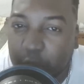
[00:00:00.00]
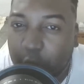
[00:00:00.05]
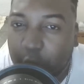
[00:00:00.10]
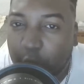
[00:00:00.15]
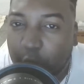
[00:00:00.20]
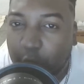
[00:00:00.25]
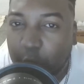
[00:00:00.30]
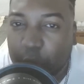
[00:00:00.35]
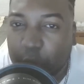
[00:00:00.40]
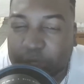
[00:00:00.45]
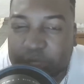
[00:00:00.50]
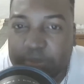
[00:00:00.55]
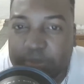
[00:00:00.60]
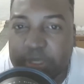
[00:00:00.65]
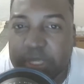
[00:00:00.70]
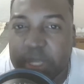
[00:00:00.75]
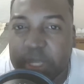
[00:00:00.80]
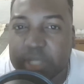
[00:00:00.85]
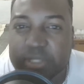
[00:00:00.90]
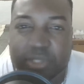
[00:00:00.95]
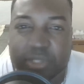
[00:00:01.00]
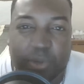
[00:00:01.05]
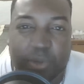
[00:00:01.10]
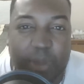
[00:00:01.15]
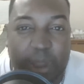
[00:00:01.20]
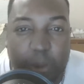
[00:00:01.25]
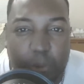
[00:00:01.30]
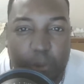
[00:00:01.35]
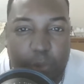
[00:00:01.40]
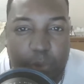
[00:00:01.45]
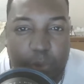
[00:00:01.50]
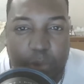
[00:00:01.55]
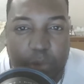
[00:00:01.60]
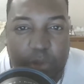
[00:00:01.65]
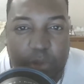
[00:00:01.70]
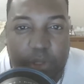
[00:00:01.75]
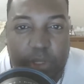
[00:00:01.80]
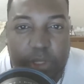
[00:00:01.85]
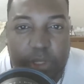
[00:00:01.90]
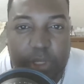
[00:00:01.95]
only because they're at
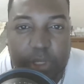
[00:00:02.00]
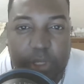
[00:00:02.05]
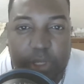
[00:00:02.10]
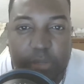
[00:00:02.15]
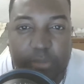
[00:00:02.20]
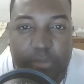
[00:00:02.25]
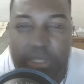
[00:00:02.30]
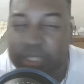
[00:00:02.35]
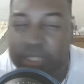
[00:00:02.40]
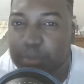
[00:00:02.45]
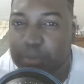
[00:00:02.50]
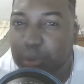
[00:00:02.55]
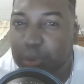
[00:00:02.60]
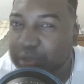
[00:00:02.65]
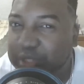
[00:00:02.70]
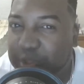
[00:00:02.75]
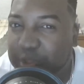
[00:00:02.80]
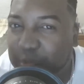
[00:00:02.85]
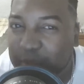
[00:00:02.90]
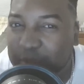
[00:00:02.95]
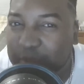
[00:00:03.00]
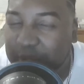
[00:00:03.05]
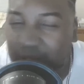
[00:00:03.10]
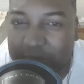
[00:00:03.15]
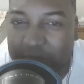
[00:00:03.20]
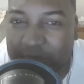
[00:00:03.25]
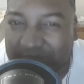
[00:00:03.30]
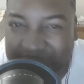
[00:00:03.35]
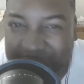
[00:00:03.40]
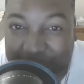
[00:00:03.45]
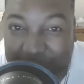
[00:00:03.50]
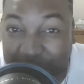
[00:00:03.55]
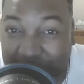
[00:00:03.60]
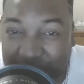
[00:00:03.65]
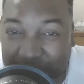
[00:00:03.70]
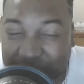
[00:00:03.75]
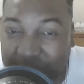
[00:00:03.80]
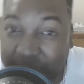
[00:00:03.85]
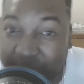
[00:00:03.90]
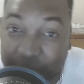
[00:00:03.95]
work. Because most of the women come out to
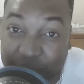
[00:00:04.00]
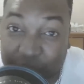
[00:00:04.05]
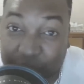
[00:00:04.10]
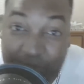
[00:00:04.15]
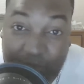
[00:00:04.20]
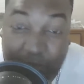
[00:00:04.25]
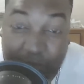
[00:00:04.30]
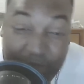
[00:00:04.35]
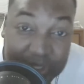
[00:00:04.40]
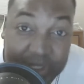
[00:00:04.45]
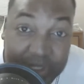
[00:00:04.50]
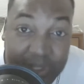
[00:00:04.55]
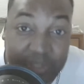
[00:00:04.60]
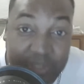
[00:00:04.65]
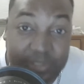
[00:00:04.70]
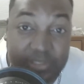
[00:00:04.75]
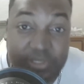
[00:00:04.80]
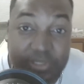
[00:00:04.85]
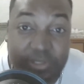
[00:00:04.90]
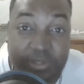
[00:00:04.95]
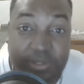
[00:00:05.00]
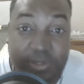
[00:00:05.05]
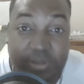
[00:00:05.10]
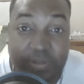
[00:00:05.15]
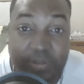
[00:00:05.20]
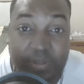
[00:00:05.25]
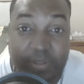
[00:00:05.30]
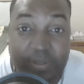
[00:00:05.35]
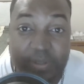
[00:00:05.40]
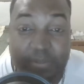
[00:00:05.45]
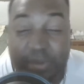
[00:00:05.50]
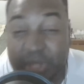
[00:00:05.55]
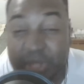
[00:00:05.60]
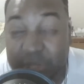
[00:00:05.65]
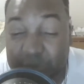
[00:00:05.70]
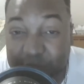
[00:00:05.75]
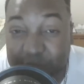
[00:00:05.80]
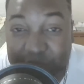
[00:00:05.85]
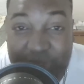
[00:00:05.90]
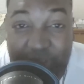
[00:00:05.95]
play during the weekends.
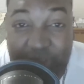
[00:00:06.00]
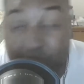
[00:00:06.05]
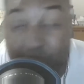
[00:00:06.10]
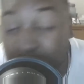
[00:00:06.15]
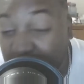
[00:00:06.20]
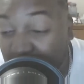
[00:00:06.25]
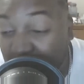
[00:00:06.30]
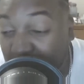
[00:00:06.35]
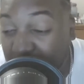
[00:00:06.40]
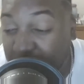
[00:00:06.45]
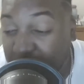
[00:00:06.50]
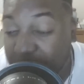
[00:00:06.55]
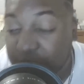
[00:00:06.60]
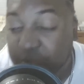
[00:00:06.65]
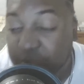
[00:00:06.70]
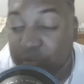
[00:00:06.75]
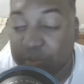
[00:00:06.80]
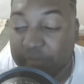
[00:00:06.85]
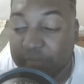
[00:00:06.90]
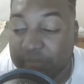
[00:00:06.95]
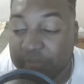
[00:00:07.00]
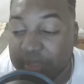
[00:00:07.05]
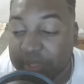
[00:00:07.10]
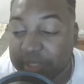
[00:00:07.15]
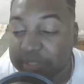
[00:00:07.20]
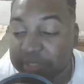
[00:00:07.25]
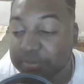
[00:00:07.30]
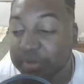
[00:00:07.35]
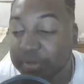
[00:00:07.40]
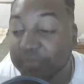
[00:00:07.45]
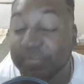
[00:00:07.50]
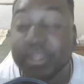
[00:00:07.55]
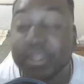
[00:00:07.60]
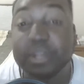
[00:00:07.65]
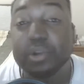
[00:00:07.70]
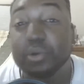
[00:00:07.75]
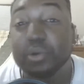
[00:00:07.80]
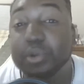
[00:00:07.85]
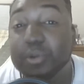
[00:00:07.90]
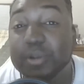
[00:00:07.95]
But they're usually at work or they're doing things. But if
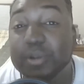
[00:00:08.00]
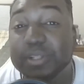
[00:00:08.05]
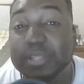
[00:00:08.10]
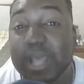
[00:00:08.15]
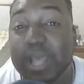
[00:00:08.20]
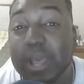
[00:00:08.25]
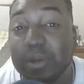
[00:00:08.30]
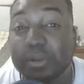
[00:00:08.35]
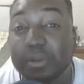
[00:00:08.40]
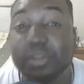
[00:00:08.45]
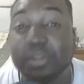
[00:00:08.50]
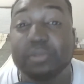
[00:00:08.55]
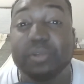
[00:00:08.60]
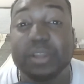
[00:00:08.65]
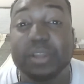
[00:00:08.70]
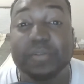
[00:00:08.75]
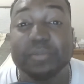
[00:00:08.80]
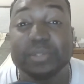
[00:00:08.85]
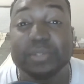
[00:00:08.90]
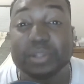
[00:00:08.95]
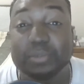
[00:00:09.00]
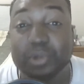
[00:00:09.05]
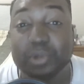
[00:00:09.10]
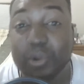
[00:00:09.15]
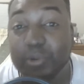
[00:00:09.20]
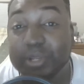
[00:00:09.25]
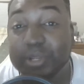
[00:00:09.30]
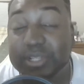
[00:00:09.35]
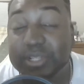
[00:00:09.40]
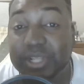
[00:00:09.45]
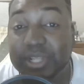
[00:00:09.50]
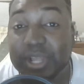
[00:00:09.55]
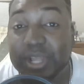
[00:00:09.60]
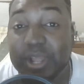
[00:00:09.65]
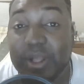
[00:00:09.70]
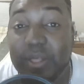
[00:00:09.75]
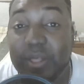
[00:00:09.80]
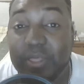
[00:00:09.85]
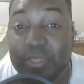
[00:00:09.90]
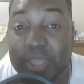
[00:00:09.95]
they know you're in town and you give them some notice,
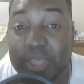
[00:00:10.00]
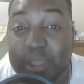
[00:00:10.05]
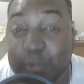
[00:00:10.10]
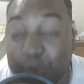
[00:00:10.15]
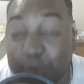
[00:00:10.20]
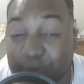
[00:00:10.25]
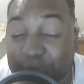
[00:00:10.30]
they will